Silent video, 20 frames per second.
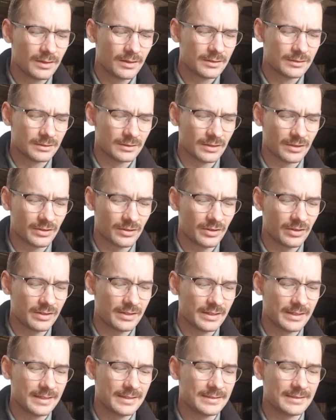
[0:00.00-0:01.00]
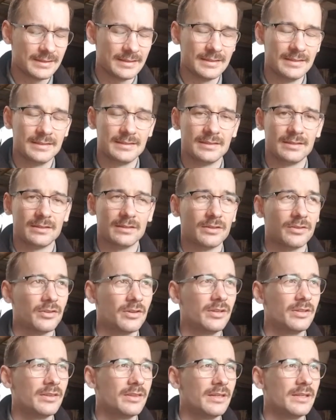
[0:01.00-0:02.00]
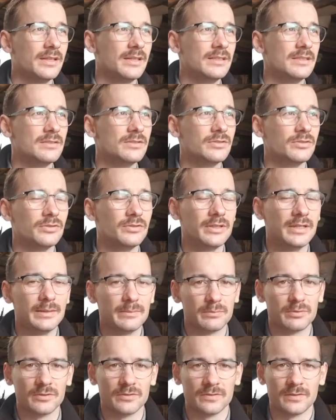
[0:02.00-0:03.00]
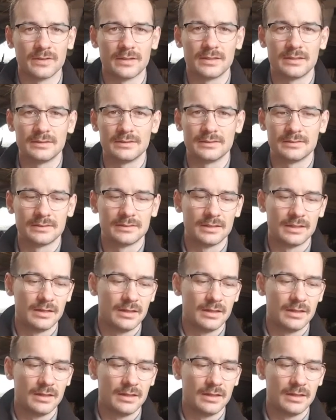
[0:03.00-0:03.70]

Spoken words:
So the third thing is to improvise.